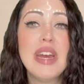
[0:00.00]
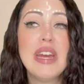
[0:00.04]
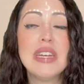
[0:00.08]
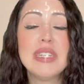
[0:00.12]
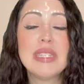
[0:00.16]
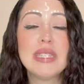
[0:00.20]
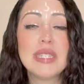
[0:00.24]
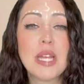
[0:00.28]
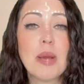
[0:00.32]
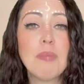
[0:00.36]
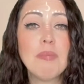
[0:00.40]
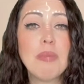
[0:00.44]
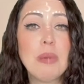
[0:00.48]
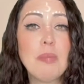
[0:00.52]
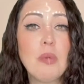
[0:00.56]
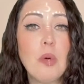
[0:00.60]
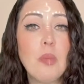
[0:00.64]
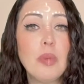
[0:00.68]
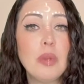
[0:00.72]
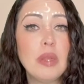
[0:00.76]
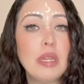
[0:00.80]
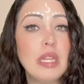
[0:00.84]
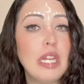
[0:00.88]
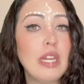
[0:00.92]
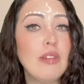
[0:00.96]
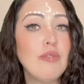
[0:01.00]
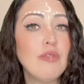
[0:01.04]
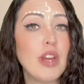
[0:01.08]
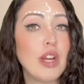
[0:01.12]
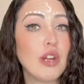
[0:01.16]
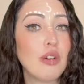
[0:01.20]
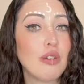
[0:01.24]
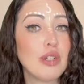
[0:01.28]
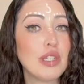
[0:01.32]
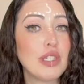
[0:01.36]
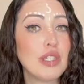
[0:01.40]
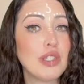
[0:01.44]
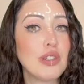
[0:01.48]
Some people believe that
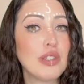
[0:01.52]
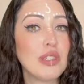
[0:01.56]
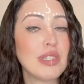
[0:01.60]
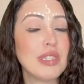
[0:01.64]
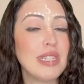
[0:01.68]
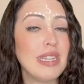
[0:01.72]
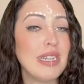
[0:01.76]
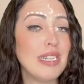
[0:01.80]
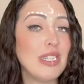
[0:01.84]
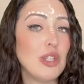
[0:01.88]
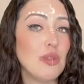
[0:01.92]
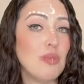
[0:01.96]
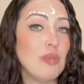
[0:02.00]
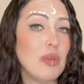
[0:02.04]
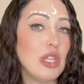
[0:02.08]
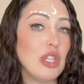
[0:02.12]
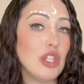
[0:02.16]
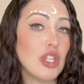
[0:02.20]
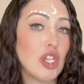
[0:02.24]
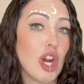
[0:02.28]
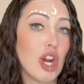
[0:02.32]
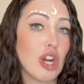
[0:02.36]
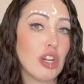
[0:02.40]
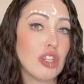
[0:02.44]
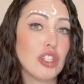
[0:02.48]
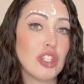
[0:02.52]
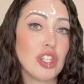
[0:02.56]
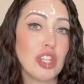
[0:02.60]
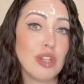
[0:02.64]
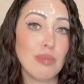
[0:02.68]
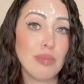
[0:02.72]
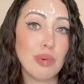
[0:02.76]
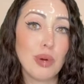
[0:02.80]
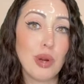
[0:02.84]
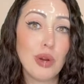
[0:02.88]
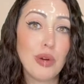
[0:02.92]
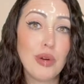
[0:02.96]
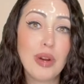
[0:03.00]
crystals need to be charged and
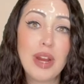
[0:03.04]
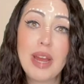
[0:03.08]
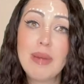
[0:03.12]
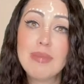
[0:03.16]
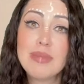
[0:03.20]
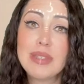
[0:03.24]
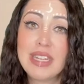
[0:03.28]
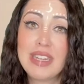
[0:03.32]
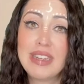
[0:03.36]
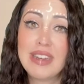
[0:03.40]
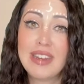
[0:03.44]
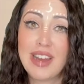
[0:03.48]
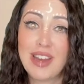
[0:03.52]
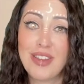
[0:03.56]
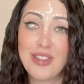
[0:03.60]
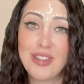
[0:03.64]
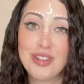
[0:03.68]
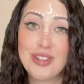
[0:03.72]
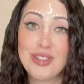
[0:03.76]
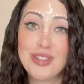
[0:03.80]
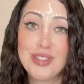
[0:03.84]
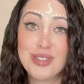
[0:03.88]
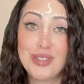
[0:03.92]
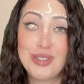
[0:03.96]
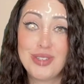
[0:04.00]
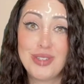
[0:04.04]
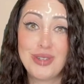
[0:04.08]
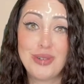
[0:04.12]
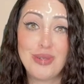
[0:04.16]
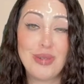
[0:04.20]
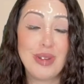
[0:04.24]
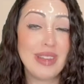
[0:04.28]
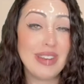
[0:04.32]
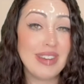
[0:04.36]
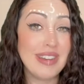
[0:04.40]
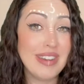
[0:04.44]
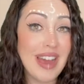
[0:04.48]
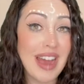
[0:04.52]
programmed, and others do
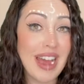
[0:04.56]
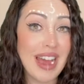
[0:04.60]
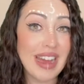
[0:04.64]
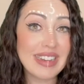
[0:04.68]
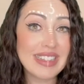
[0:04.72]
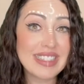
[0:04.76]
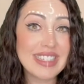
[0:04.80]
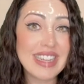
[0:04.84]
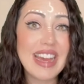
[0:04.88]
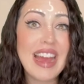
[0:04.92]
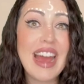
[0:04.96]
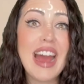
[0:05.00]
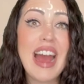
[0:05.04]
not.